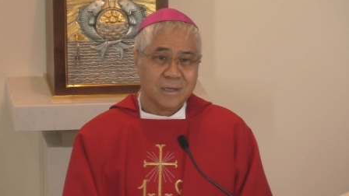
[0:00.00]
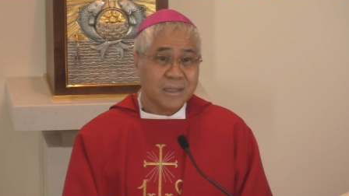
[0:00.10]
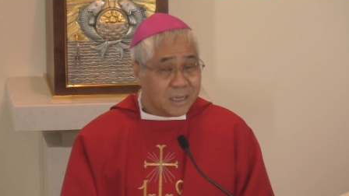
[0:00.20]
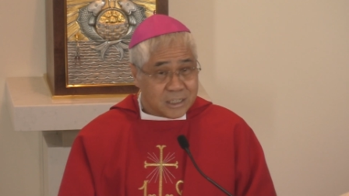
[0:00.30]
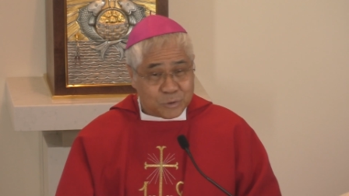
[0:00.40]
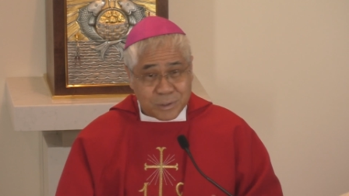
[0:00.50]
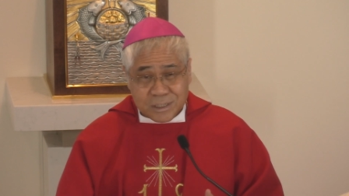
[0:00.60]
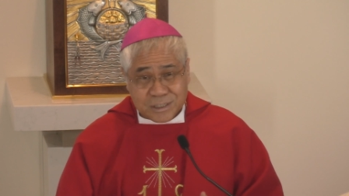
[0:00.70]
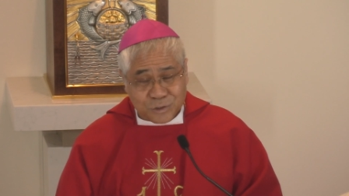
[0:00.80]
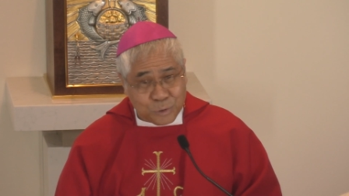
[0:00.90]
And that is why
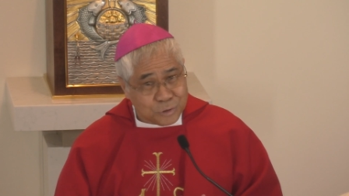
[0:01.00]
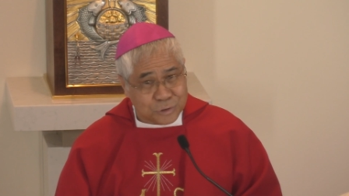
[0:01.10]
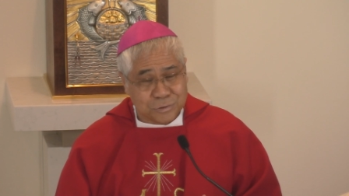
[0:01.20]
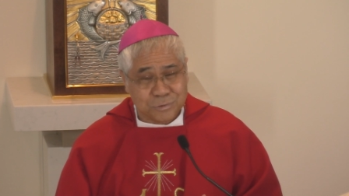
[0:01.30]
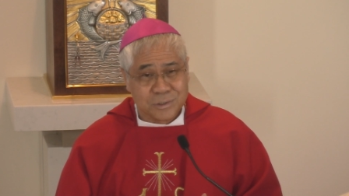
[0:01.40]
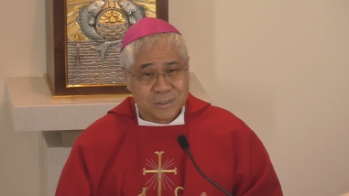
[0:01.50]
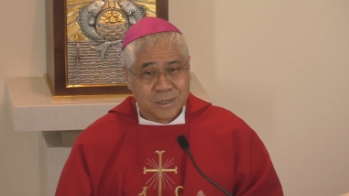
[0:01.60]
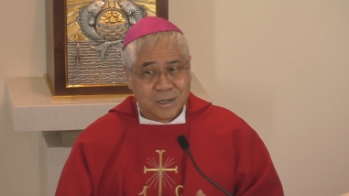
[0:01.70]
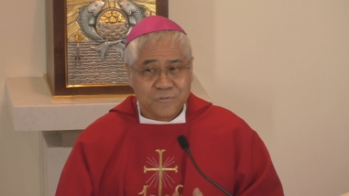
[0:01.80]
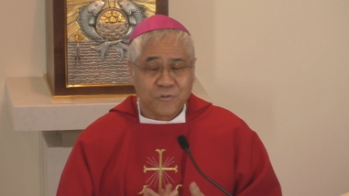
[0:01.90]
it is so true.
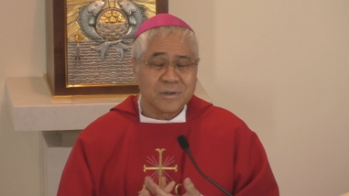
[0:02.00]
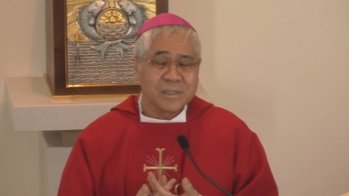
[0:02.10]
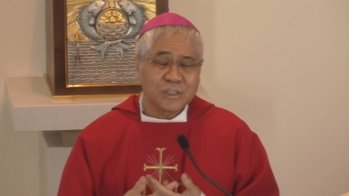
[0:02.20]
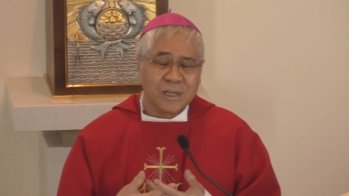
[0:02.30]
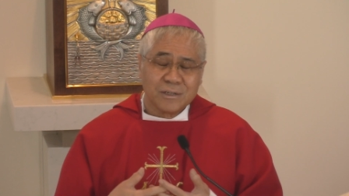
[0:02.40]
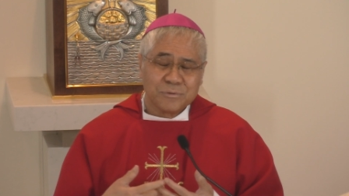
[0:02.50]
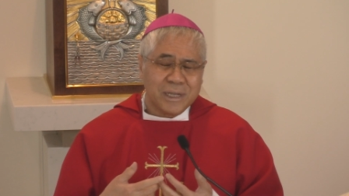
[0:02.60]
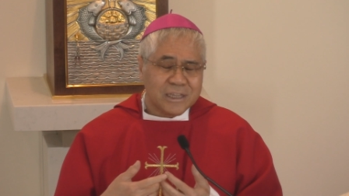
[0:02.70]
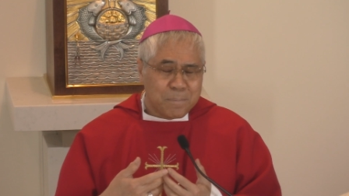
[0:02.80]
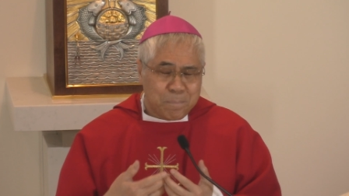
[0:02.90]
For us,
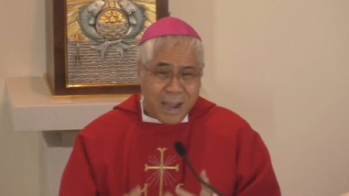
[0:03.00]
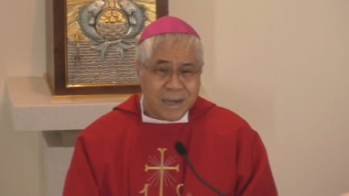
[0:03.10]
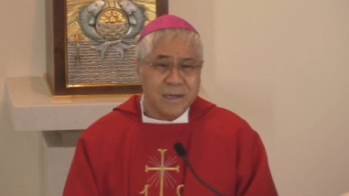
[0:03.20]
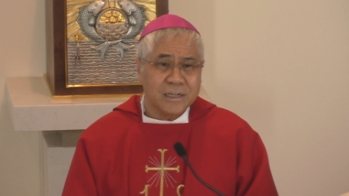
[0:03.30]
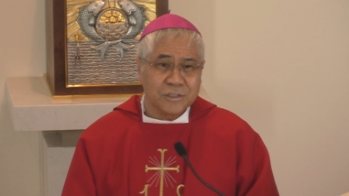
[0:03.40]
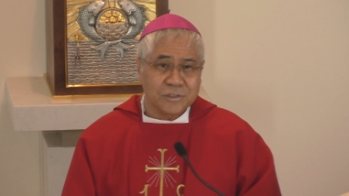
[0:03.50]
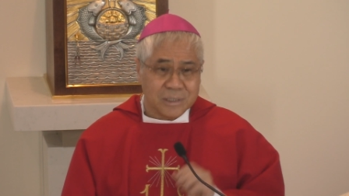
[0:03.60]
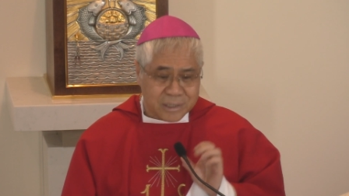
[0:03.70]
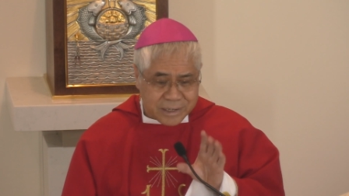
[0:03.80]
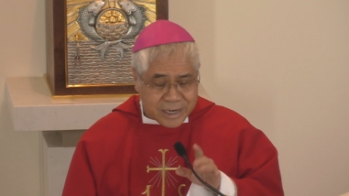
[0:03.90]
we are dependent on
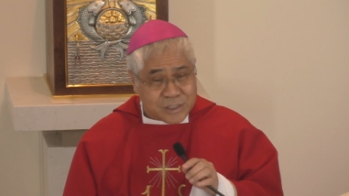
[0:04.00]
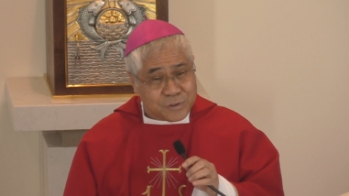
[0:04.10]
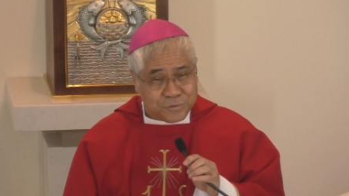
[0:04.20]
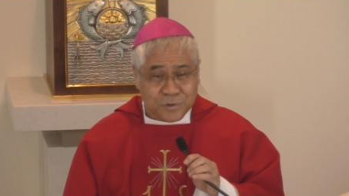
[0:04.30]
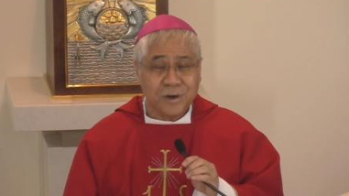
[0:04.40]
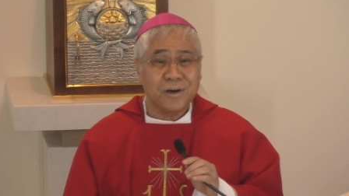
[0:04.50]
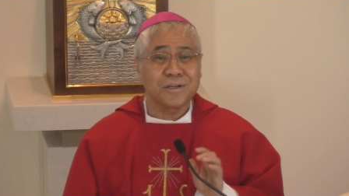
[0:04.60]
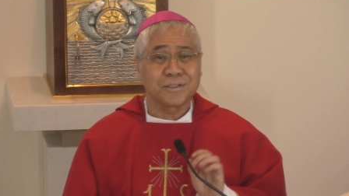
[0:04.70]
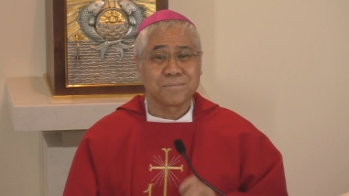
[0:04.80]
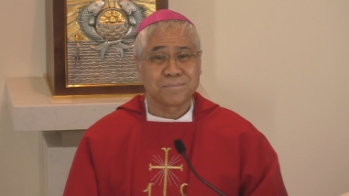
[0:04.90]
the grace of
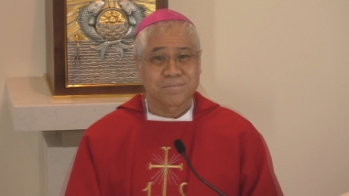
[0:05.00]
God.